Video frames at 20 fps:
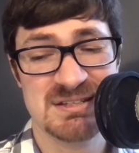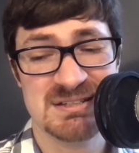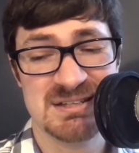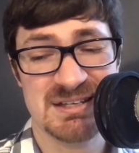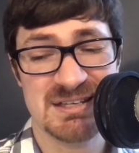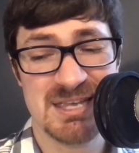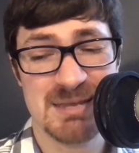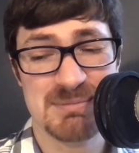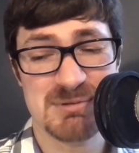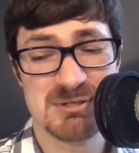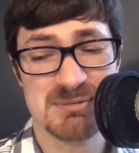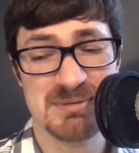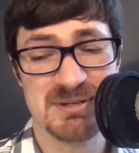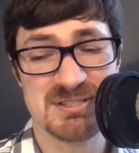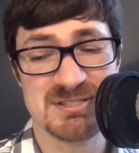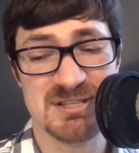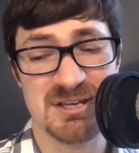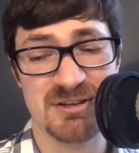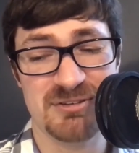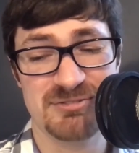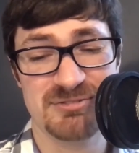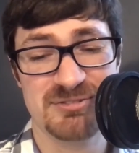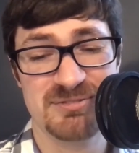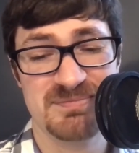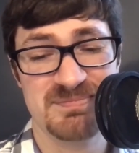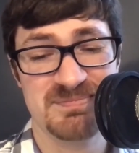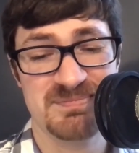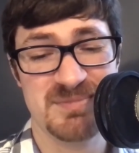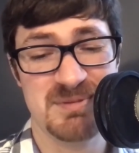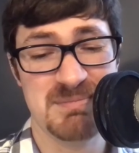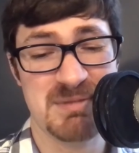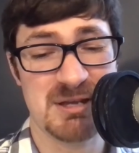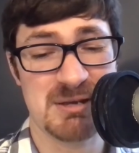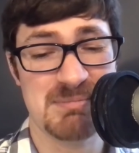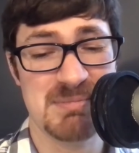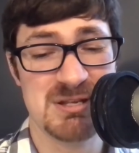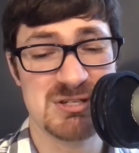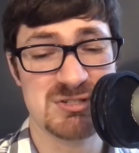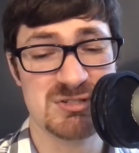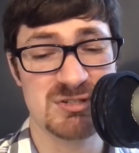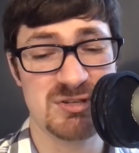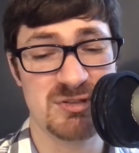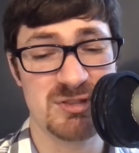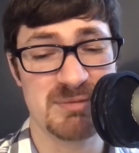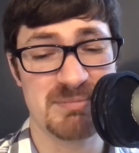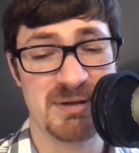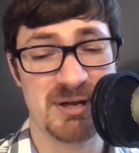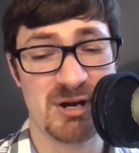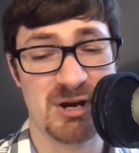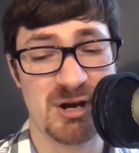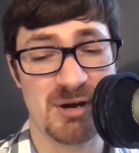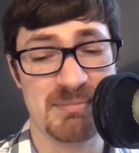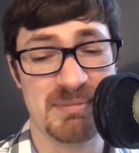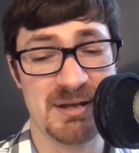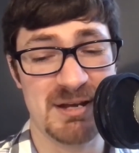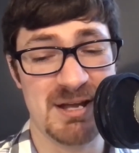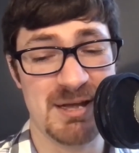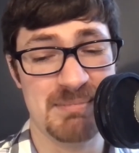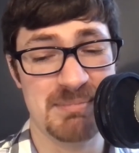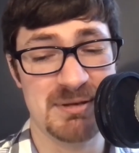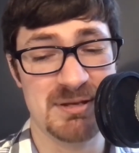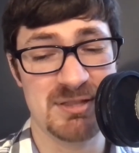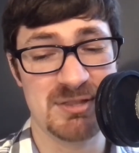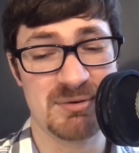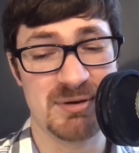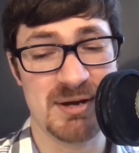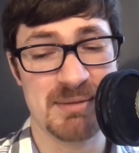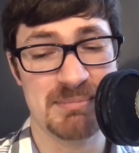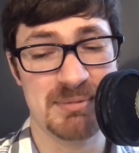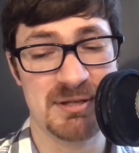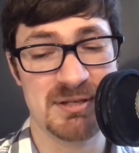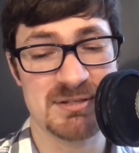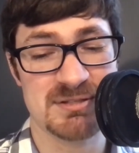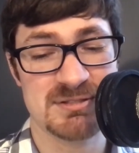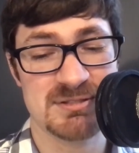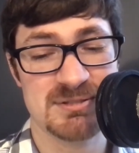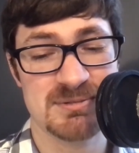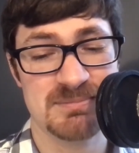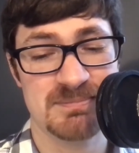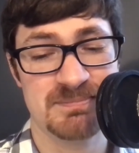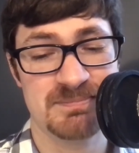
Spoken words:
I keep it to myself and make a mental note that my heart might not be in the right place.